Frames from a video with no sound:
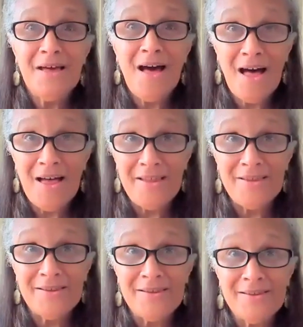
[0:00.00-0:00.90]

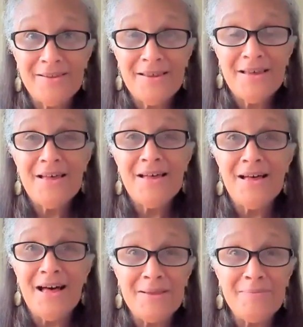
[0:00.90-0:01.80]
Hi,
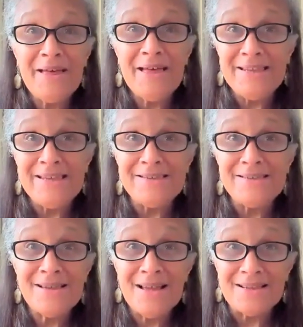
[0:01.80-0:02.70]
I'm Anaiis
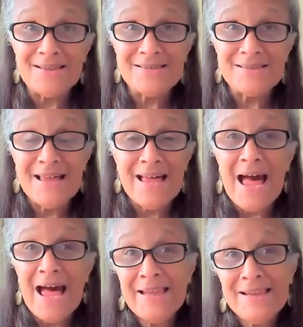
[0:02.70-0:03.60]
Salles,
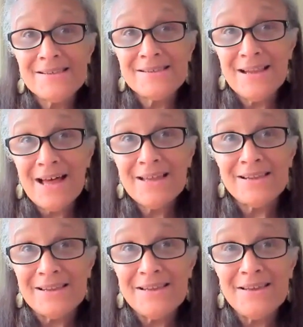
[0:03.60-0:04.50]
and it's
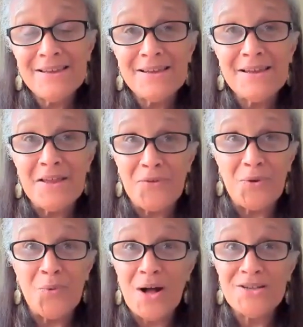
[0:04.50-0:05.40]
likely, if you're
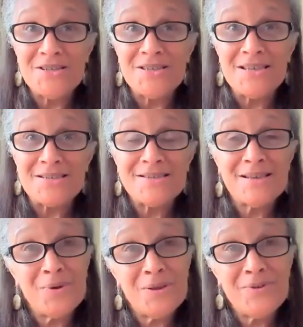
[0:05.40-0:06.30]
watching this, that
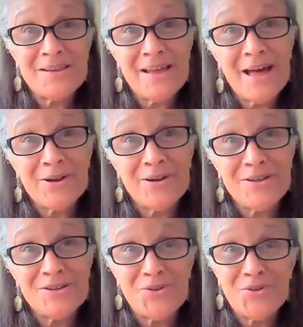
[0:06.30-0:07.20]
we've encountered
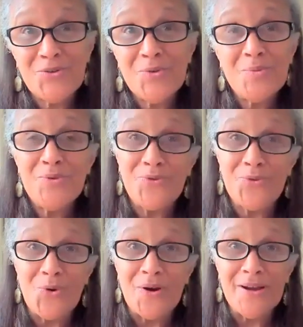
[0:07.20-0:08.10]
each other
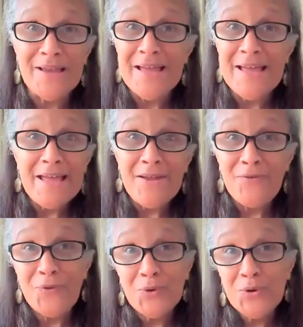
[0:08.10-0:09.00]
before. If
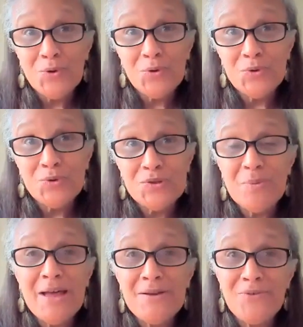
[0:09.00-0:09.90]
you're new to
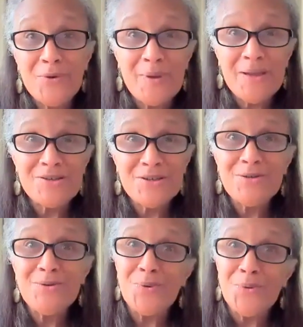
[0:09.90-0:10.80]
my
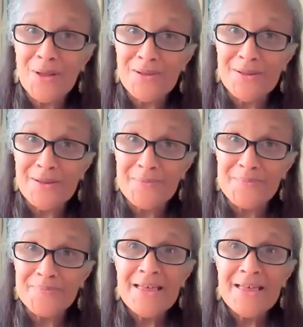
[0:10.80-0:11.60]
information, welcome.